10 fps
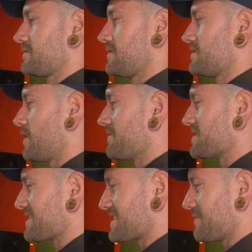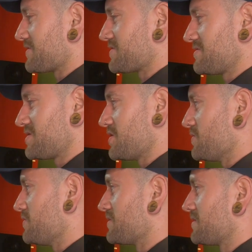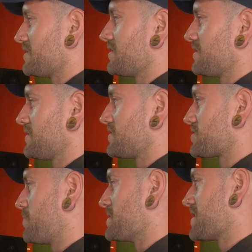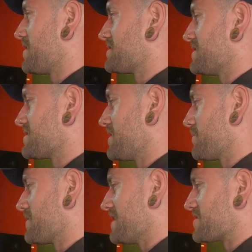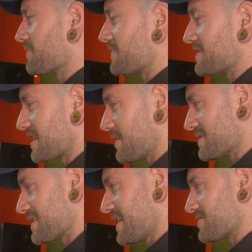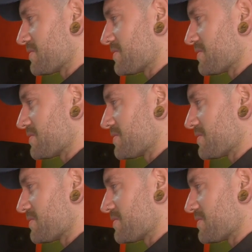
So obviously that sounds too stoppy starty, so then we need something to go into that.